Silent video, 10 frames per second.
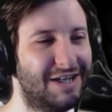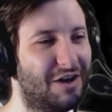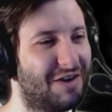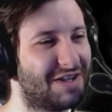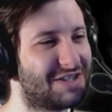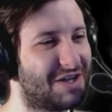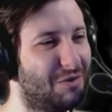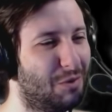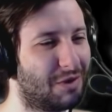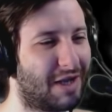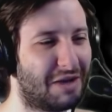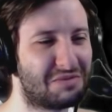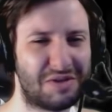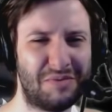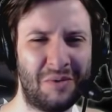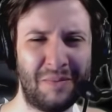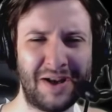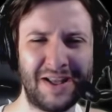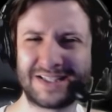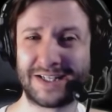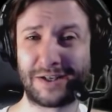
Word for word: of other Total War games, the more money is going to